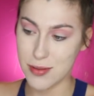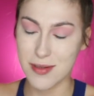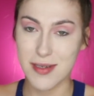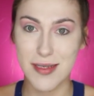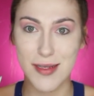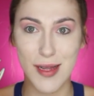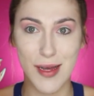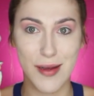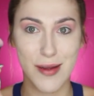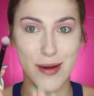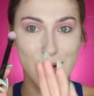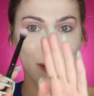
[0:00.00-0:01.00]
because
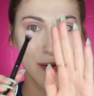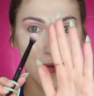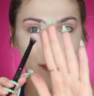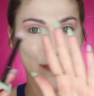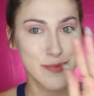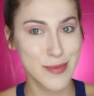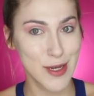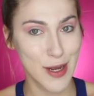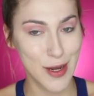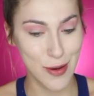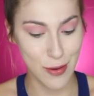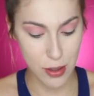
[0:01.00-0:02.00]
look, girl,
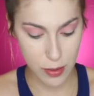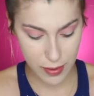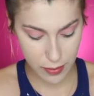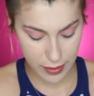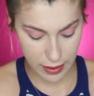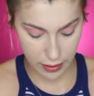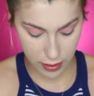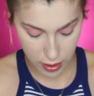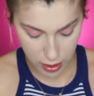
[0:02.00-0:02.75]
they all went away.